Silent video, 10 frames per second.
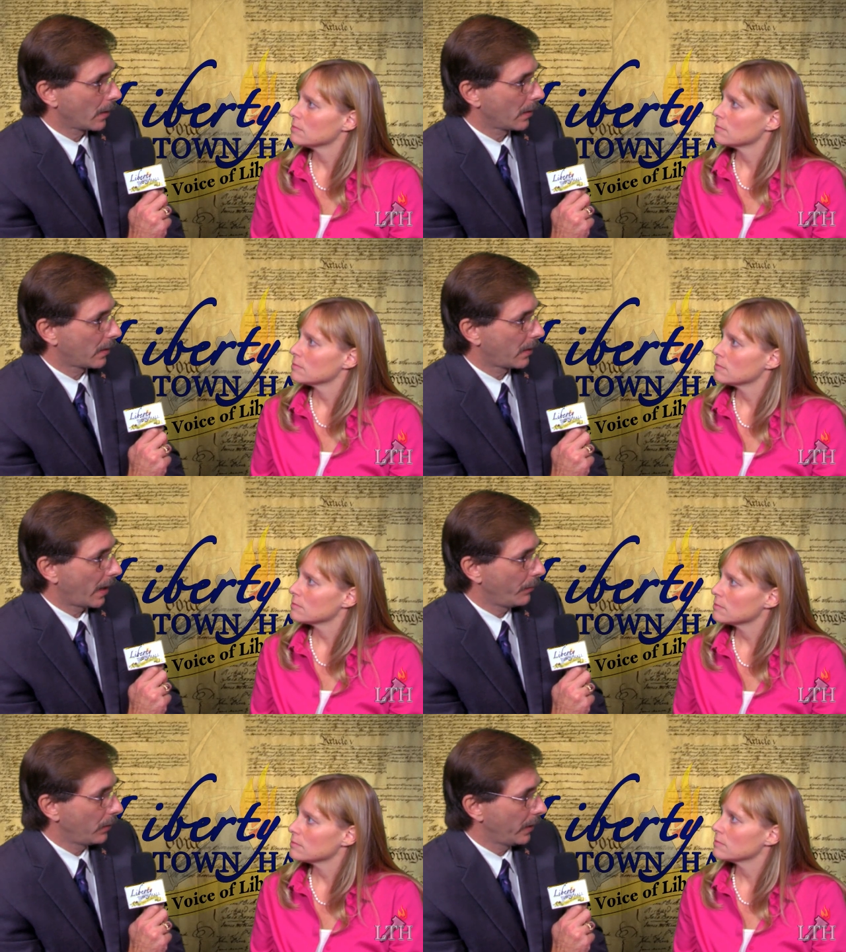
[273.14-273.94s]

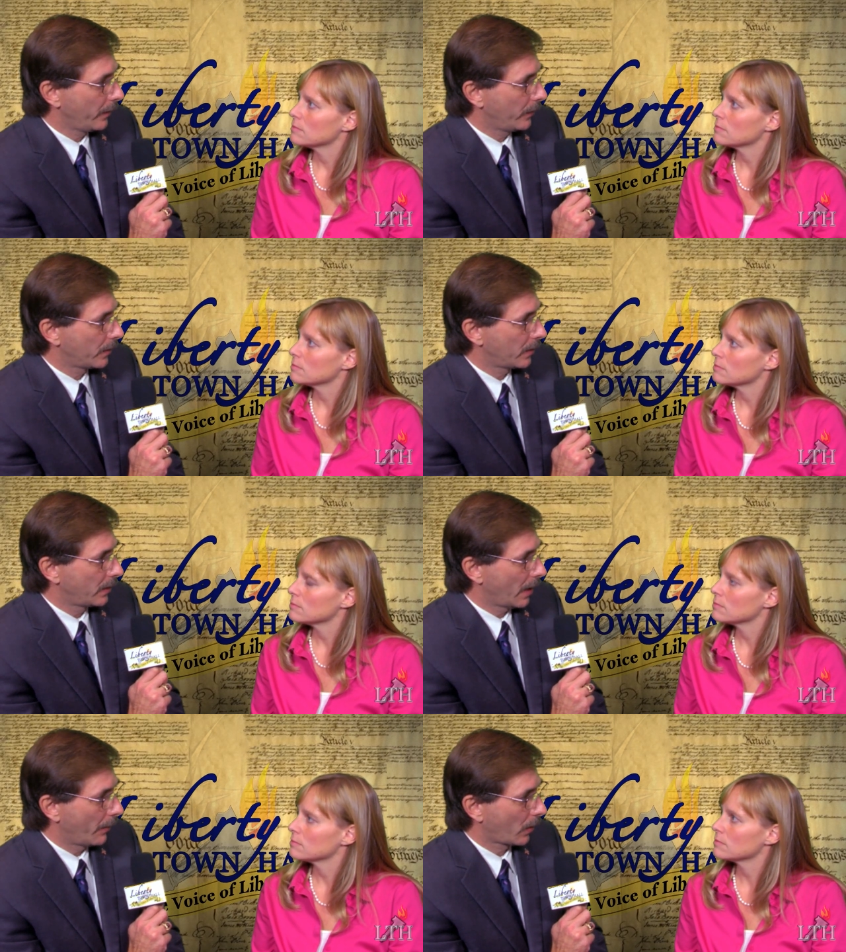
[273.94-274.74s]
Speaker 1: they believe that the
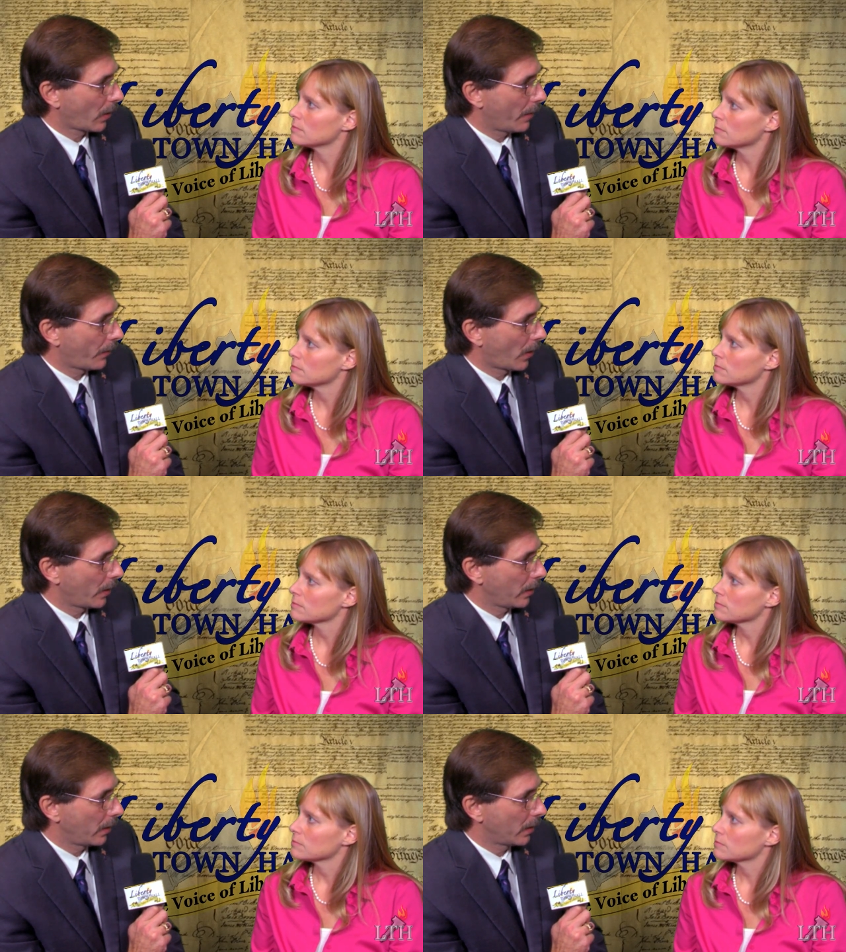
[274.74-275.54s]
Democrat
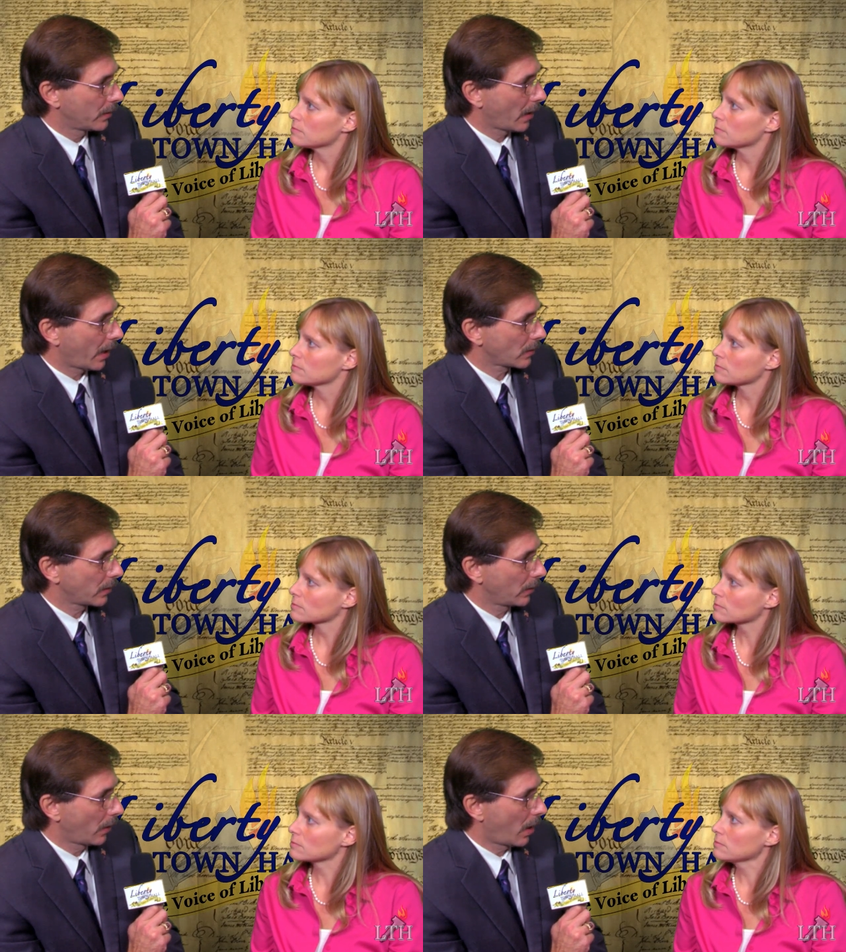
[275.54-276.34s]
Party has
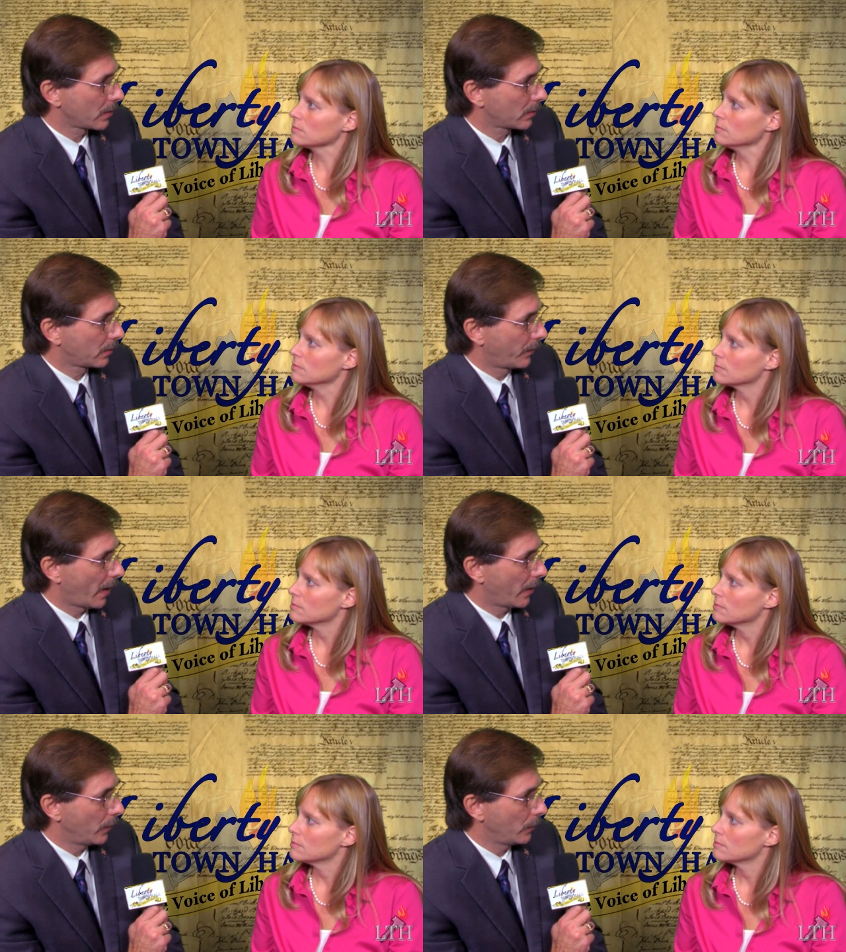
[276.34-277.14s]
actually lost the
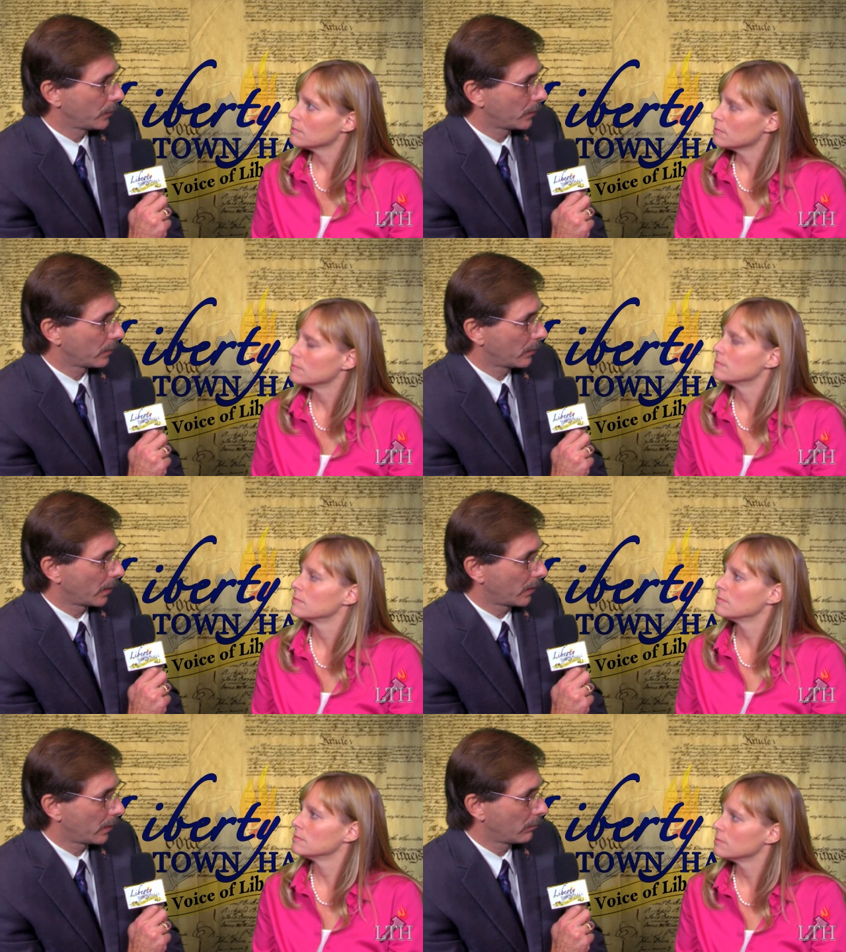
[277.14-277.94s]
values
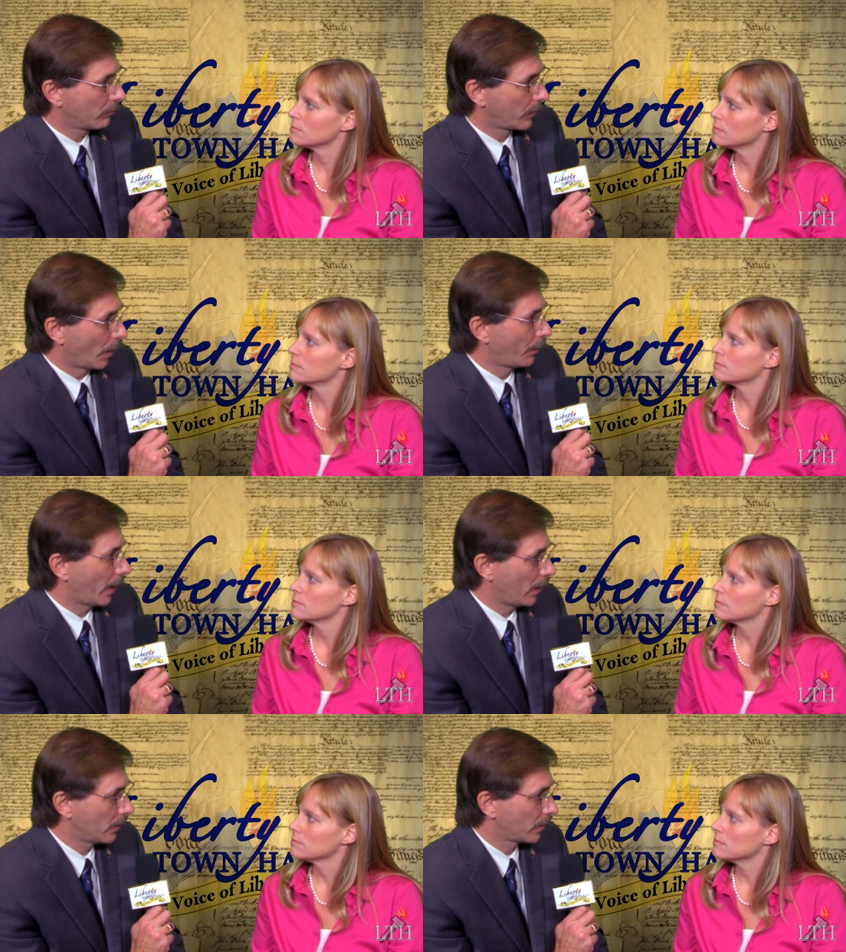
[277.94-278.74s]
that their
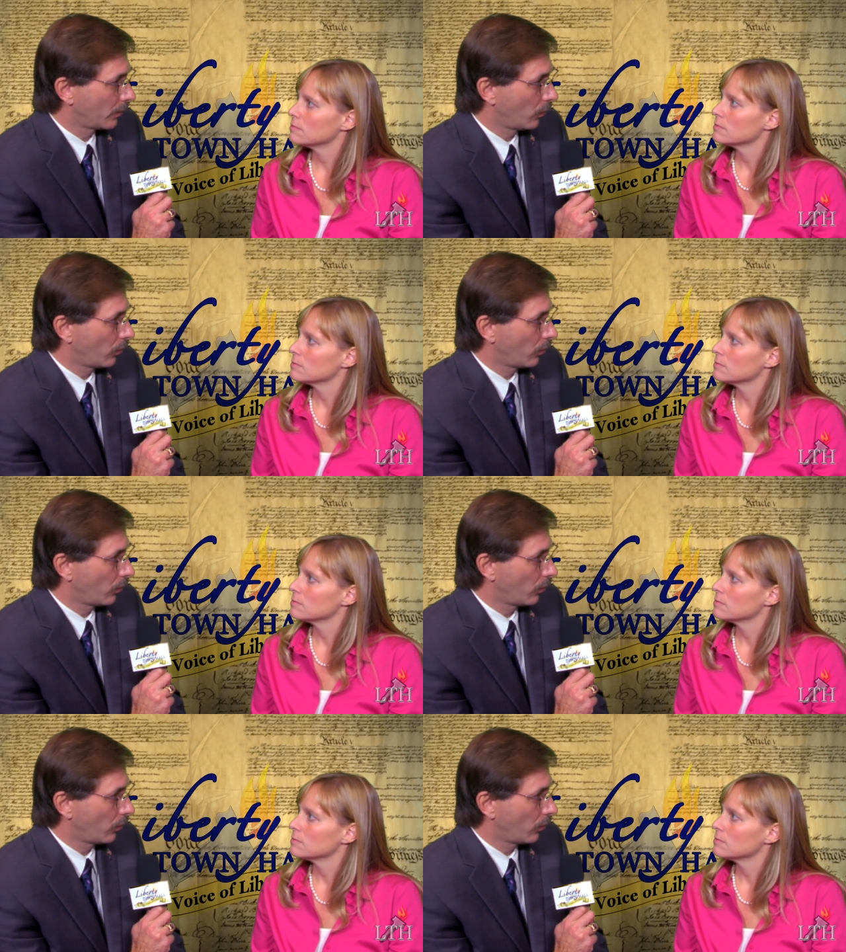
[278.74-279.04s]
parents had